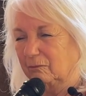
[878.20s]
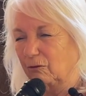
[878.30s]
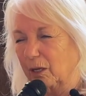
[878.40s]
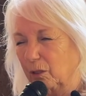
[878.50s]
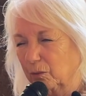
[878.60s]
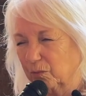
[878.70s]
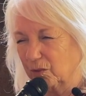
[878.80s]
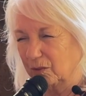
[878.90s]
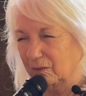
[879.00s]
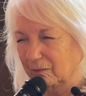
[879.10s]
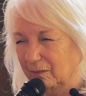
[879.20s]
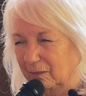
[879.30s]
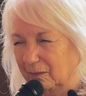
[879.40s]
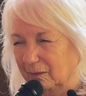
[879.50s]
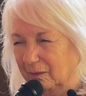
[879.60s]
realms
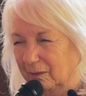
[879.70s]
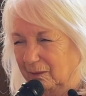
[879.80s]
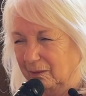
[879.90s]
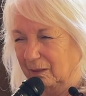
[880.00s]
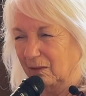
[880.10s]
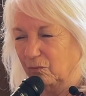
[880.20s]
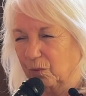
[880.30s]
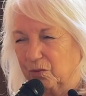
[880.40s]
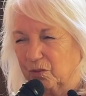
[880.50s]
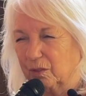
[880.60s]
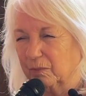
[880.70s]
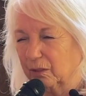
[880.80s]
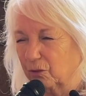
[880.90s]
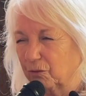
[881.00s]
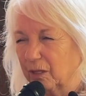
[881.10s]
of wisdom
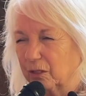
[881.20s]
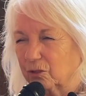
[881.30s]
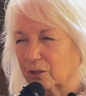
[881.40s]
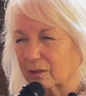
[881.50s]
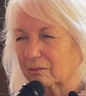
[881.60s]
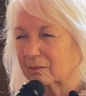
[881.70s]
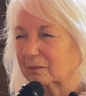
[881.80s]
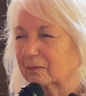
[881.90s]
and creation,